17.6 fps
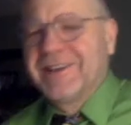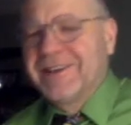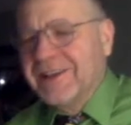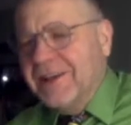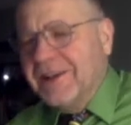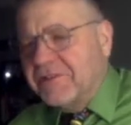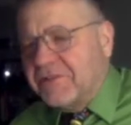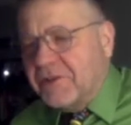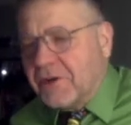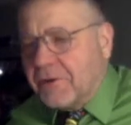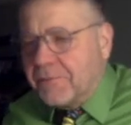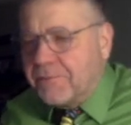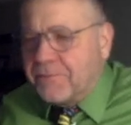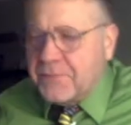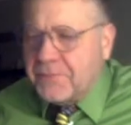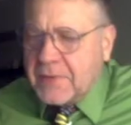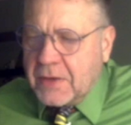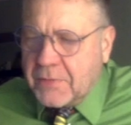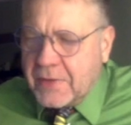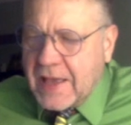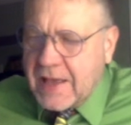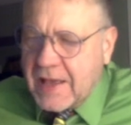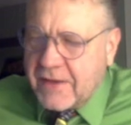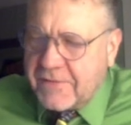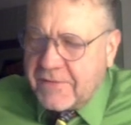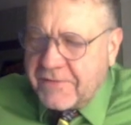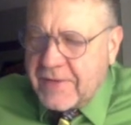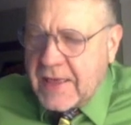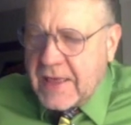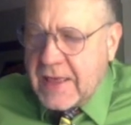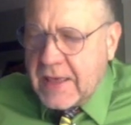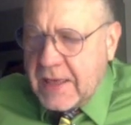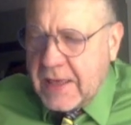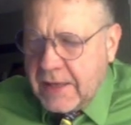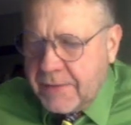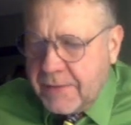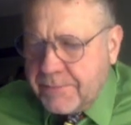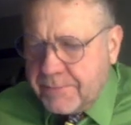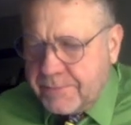So here we have a